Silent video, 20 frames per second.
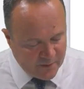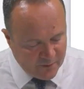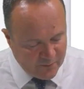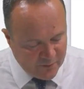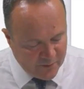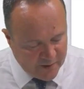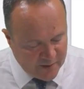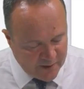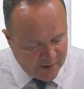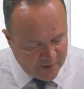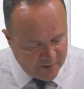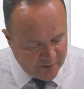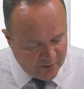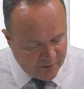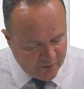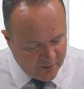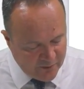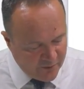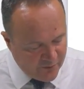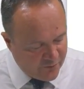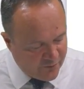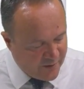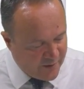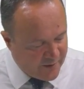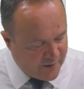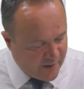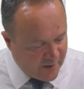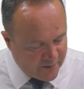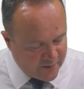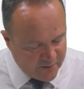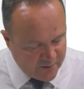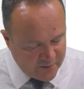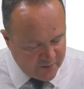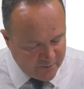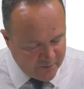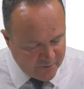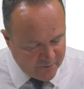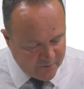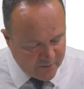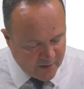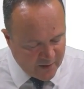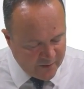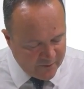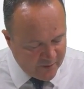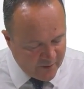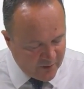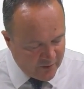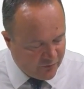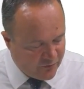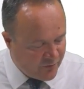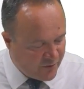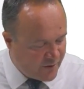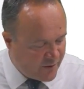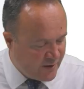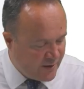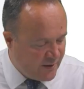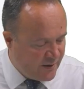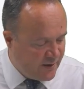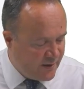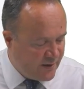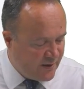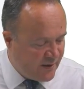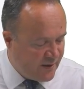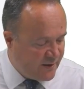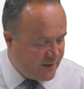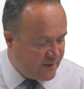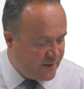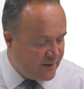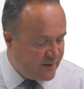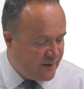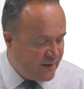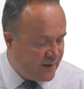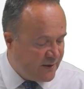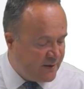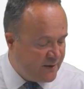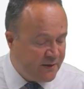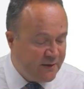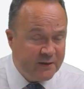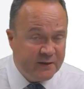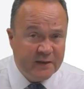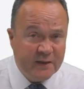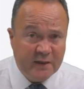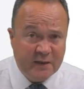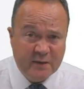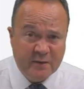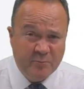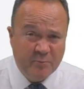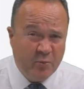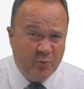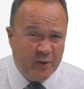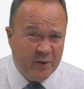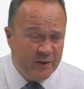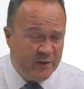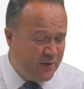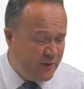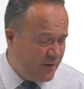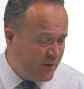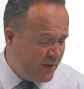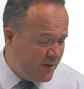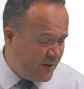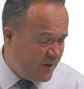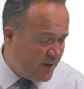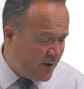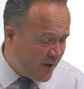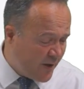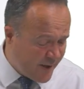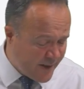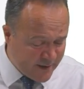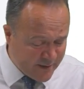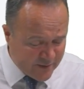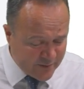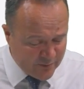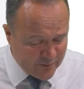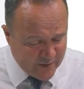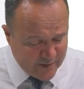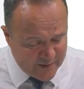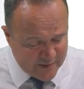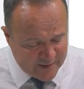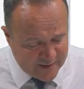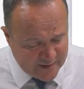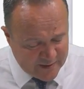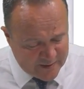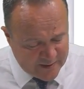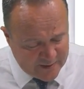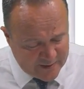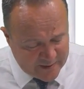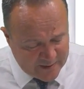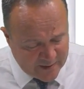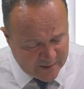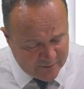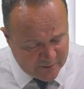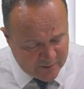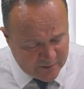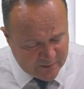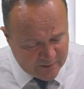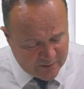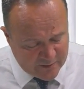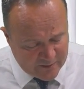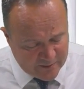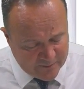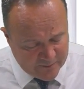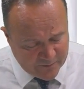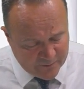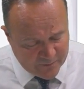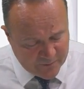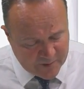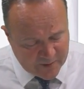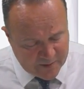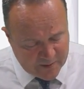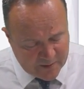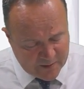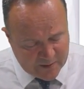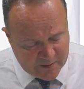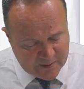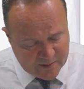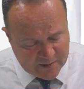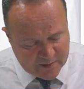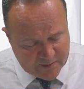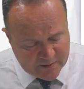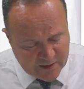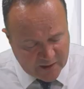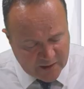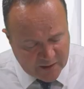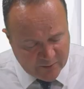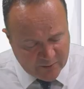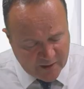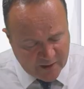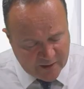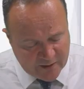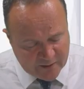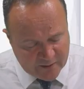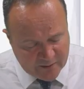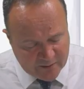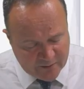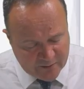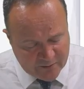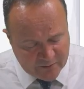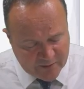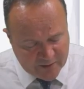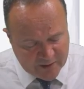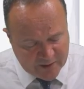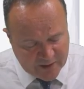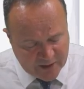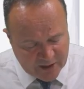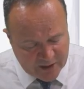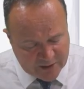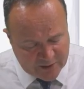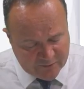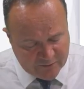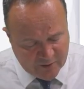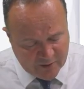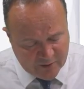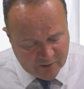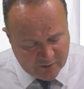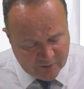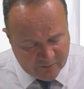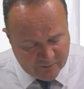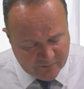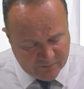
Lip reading: we get 3,566.9, let's call it 67. Take away the cash flow,